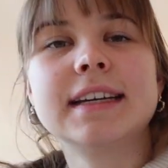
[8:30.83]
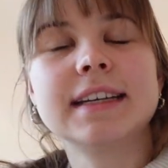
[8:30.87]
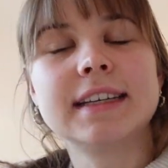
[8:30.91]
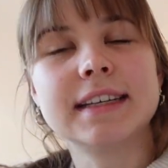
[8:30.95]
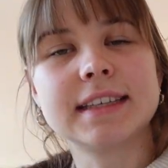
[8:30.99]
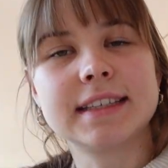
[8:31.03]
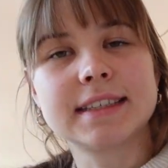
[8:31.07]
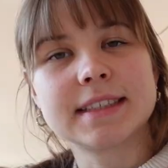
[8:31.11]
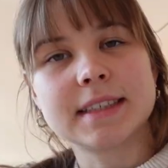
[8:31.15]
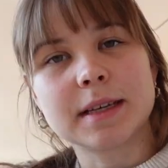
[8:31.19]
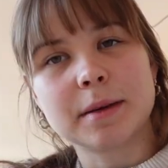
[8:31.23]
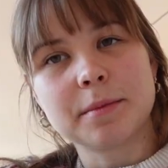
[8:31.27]

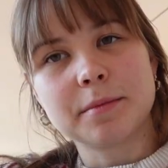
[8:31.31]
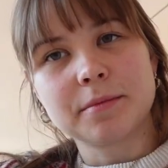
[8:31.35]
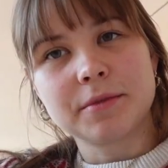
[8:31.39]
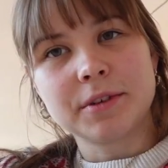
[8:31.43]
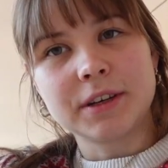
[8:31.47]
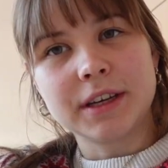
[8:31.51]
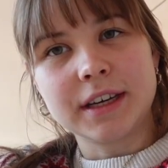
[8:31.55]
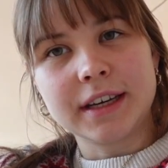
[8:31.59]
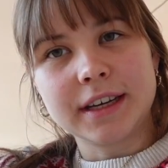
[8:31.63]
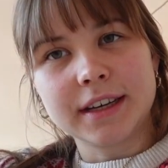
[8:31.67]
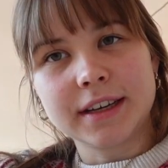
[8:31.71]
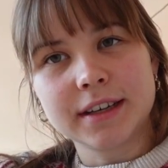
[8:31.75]
did
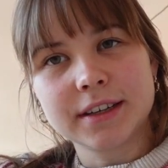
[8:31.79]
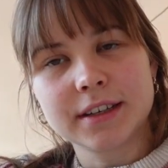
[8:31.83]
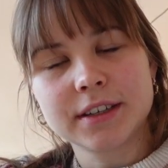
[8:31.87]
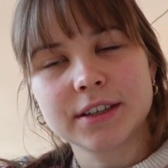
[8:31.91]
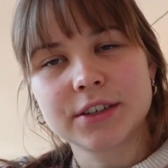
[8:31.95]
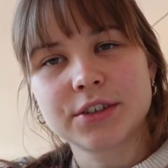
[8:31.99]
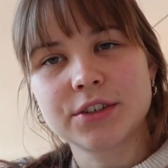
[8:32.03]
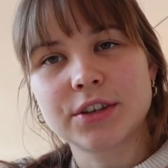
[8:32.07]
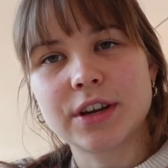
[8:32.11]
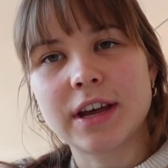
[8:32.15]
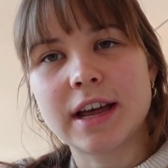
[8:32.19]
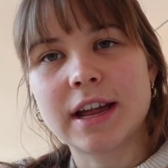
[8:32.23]
something
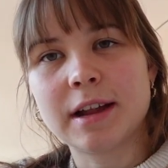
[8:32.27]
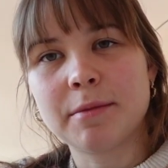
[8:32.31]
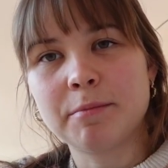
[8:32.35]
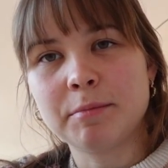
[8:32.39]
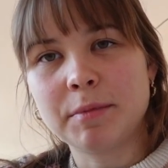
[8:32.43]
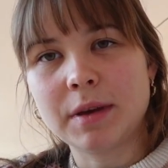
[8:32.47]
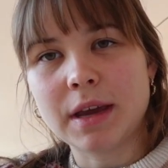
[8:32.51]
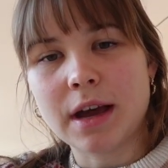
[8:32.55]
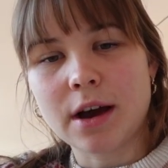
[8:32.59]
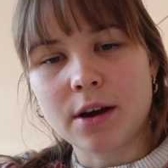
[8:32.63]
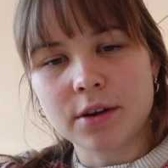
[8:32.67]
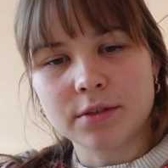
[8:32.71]
to help
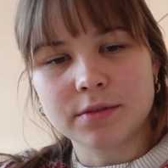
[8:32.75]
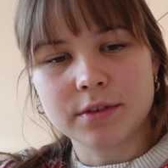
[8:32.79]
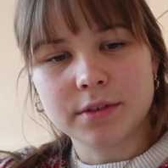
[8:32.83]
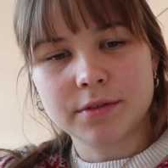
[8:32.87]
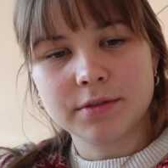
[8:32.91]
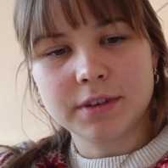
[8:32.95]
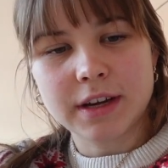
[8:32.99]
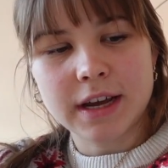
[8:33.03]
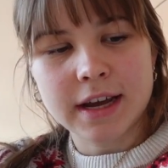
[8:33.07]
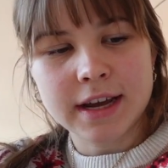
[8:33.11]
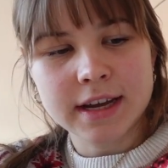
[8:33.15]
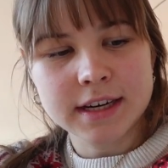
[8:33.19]
me out
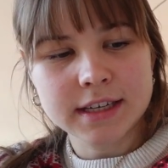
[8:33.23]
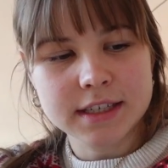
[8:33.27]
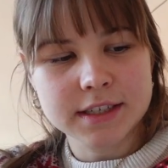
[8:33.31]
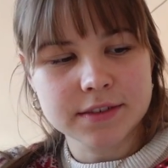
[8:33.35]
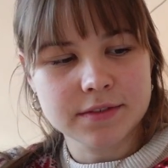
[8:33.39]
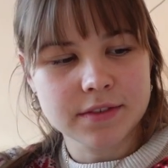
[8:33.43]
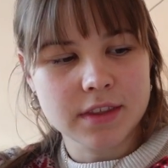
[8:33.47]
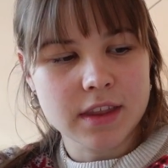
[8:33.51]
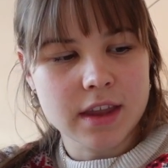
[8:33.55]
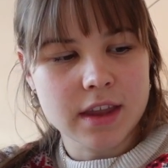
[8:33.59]
with that.